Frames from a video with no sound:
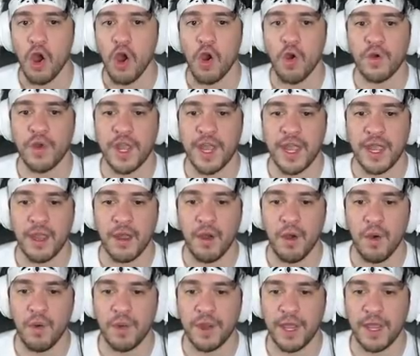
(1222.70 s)
Okay,
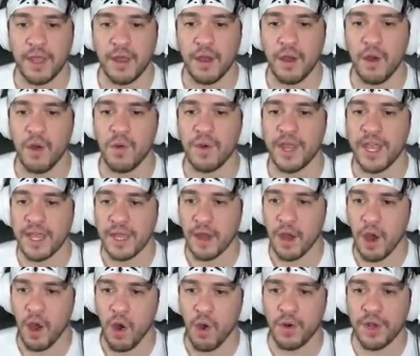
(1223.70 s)
okay, okay,
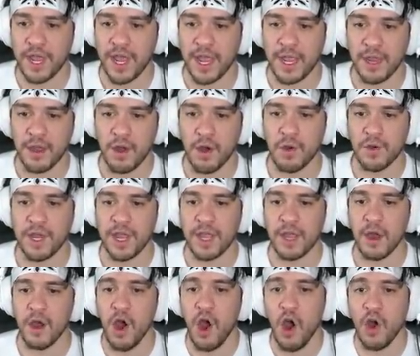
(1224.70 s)
okay, okay, okay,
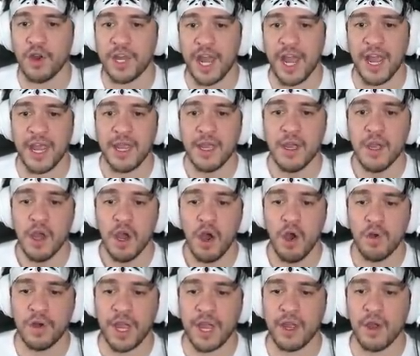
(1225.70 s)
okay,
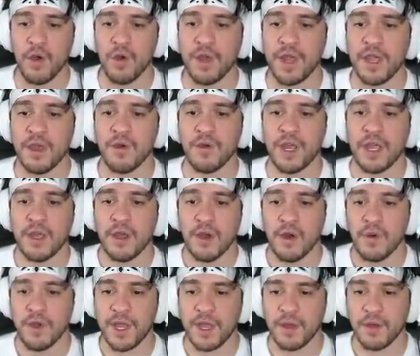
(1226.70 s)
okay, okay, okay,
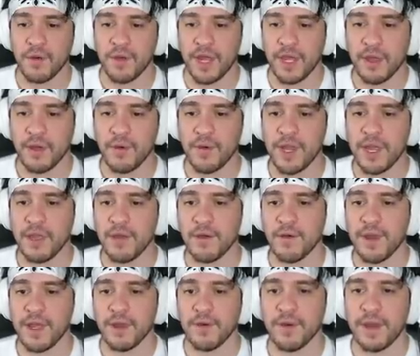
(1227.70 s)
okay, okay, okay,
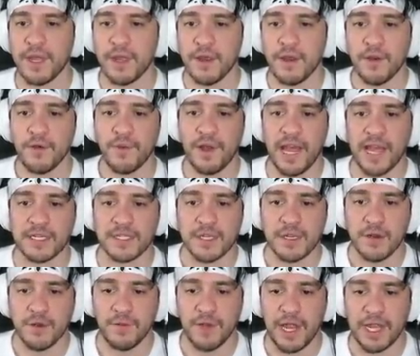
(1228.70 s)
okay. Relax,
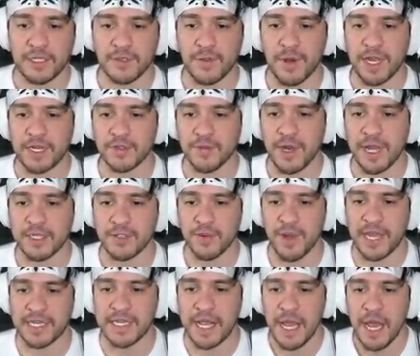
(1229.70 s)
relax, relax, relax,
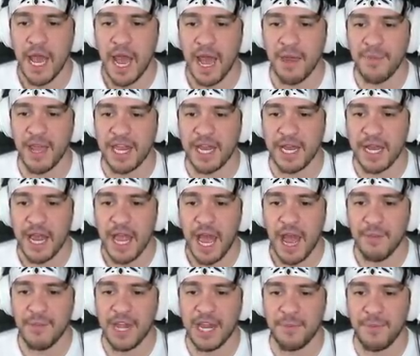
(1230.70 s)
relax. I made it!
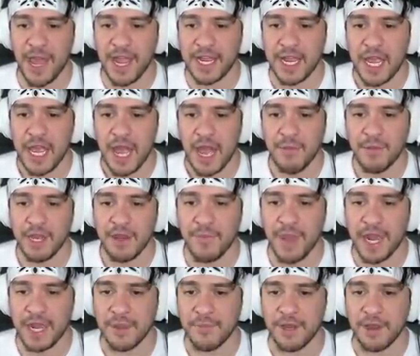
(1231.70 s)
I made it back! I made it
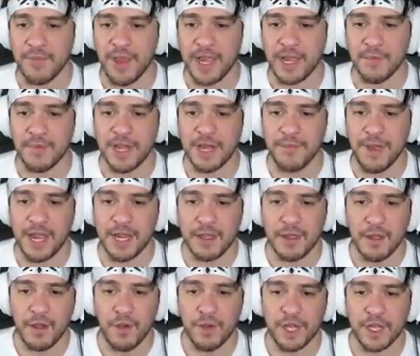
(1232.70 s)
back! I made it back! I made it back!
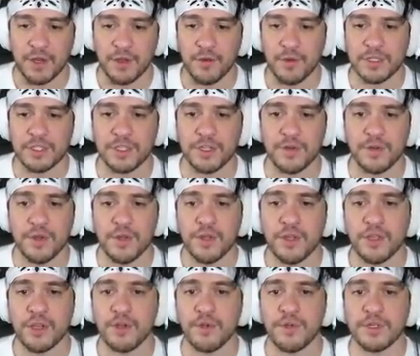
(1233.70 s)
Okay, you know what to do.
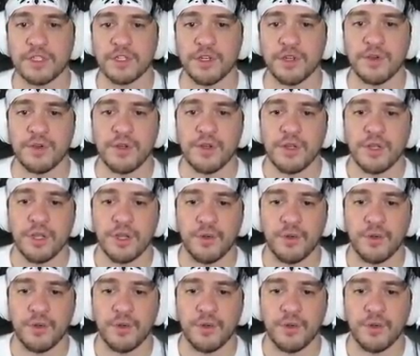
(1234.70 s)
You know what to do.